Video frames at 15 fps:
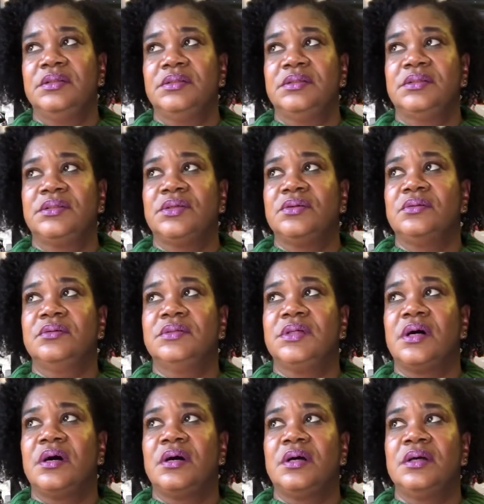sold
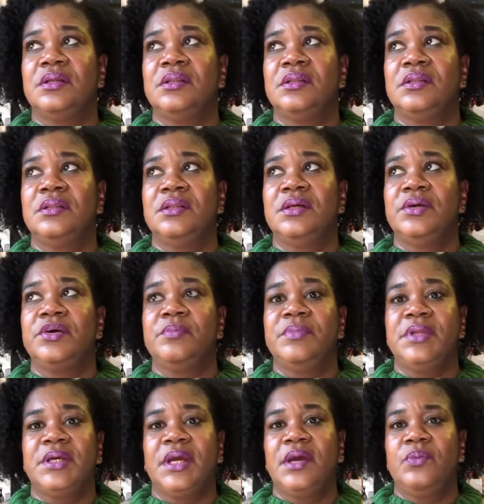on the Urban
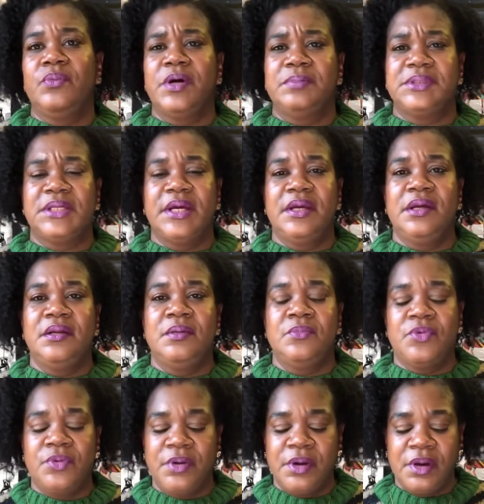Decay website
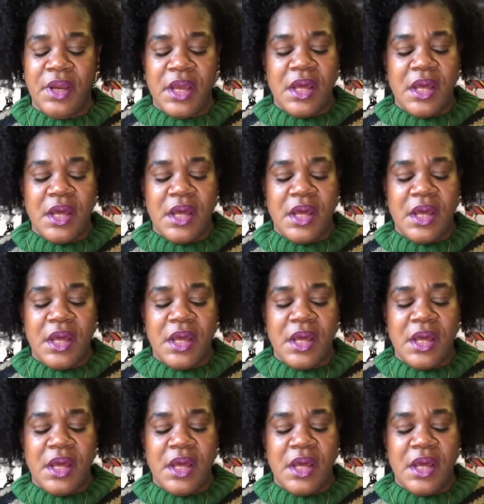anymore.